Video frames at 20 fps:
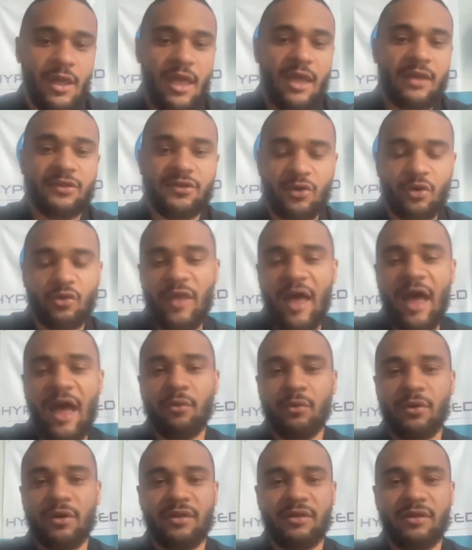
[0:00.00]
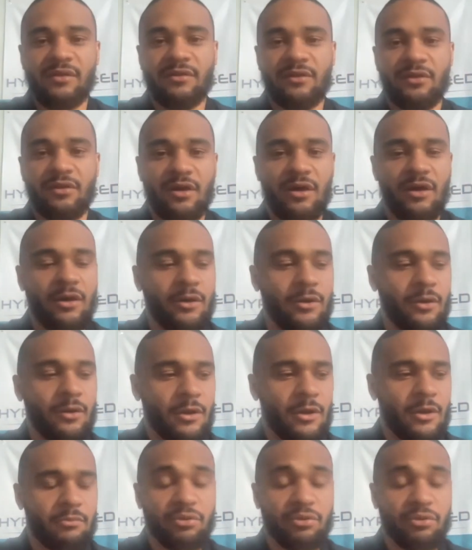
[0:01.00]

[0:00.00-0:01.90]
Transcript: And so that was, you know,